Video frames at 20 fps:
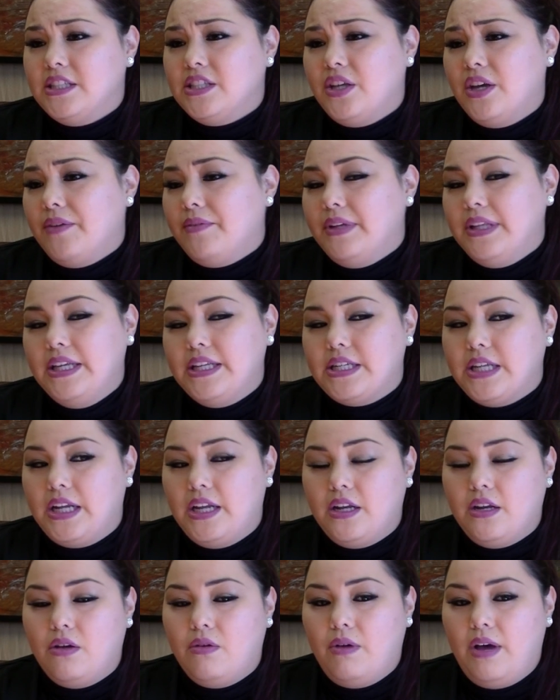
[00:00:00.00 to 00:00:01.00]
so I really
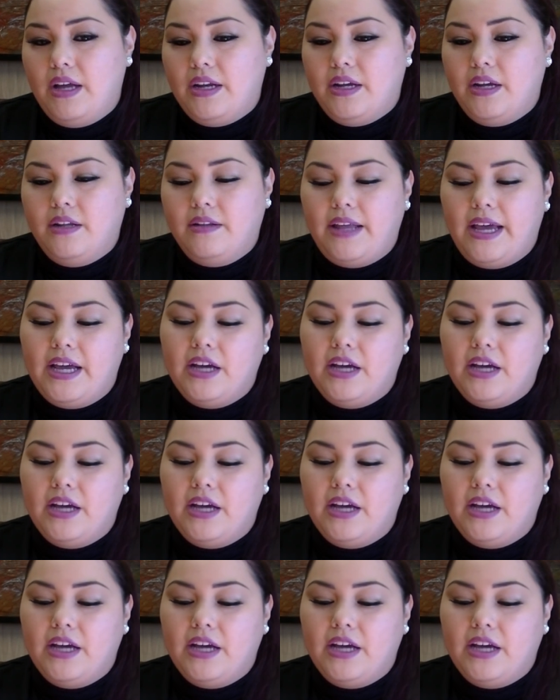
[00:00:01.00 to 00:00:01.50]
didn't know how to